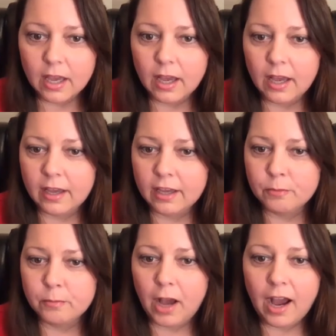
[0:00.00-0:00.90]

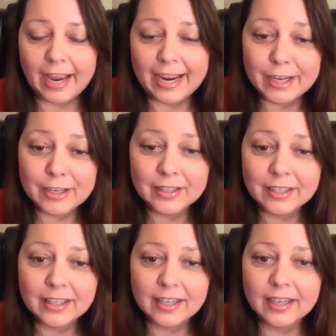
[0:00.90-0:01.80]
I
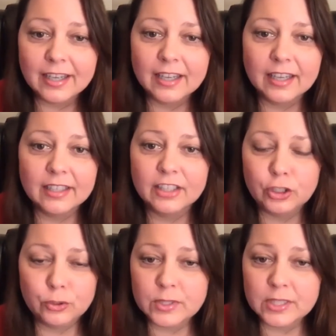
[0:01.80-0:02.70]

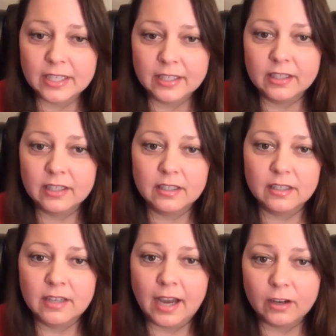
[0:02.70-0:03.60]
use it
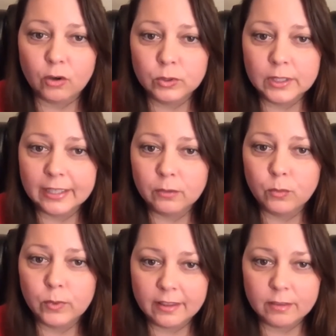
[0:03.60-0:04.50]
not only
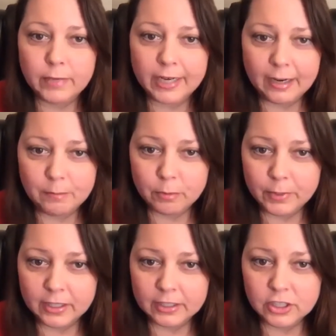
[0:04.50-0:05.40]
with my
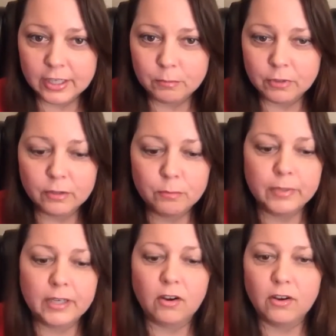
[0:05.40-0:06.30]
hyperbaric chamber,
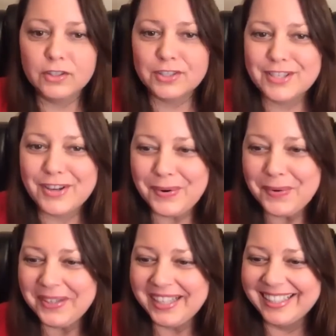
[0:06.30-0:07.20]
but also
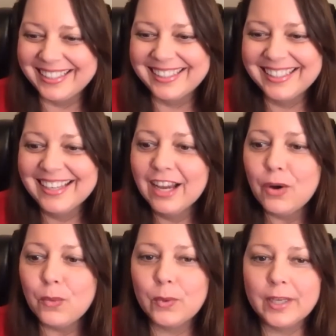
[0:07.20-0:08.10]

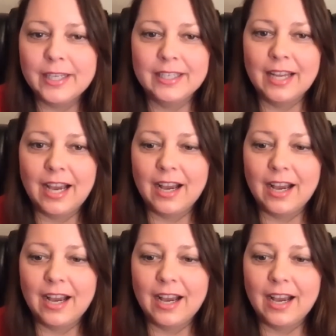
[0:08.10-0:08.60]
when